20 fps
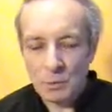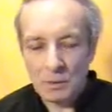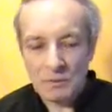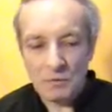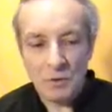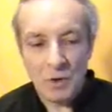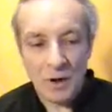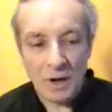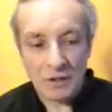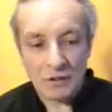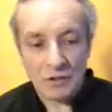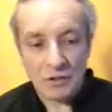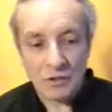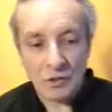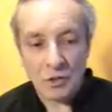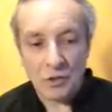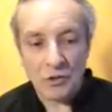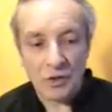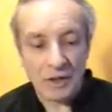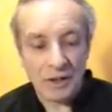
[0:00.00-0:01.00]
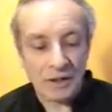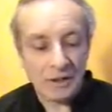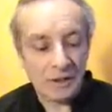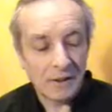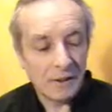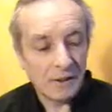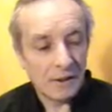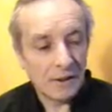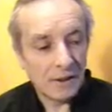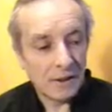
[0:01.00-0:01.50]
We've got a story
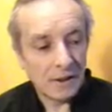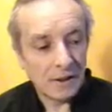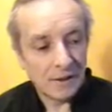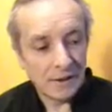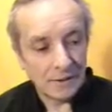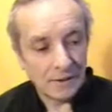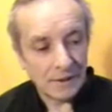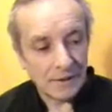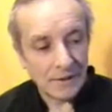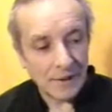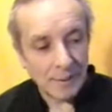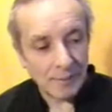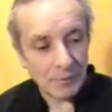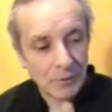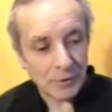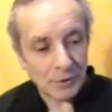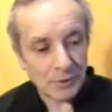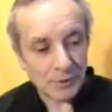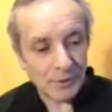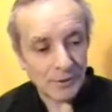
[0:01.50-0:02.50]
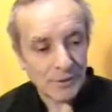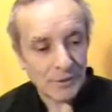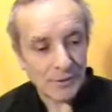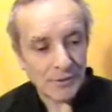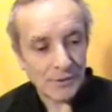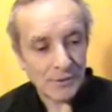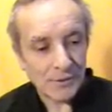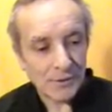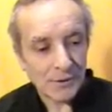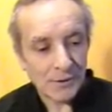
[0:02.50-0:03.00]
that they come to
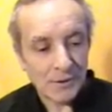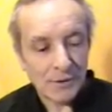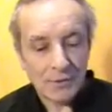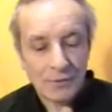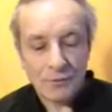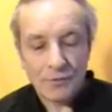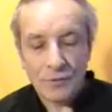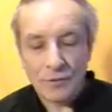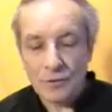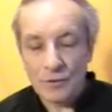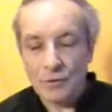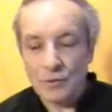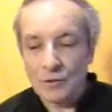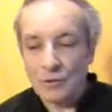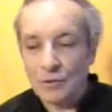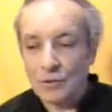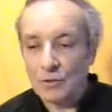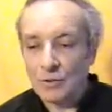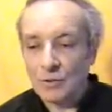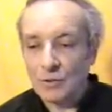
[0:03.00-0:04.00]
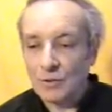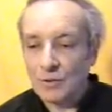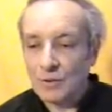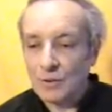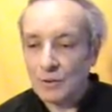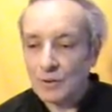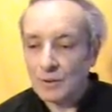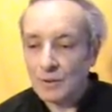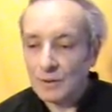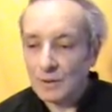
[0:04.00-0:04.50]
us through
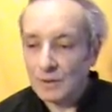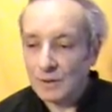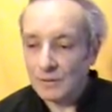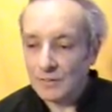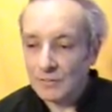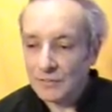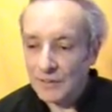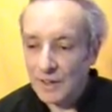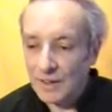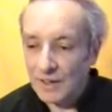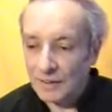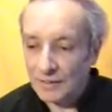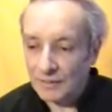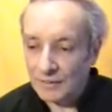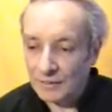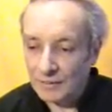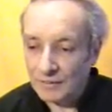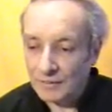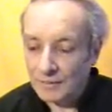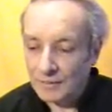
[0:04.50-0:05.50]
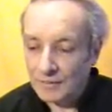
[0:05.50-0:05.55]
a certain